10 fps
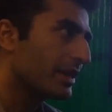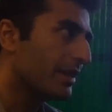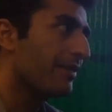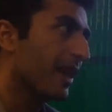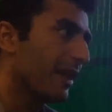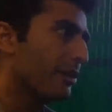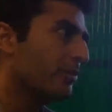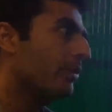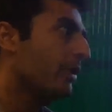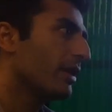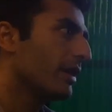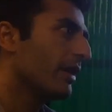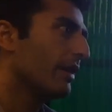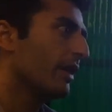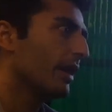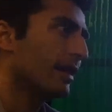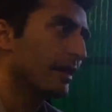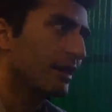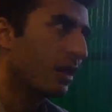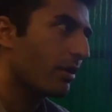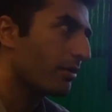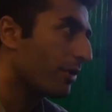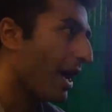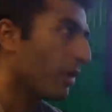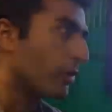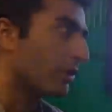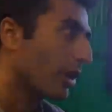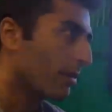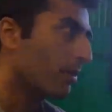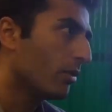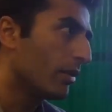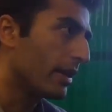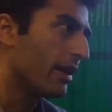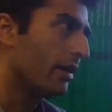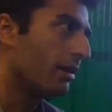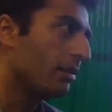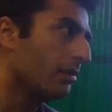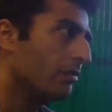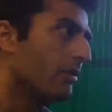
value point, and how reliable and how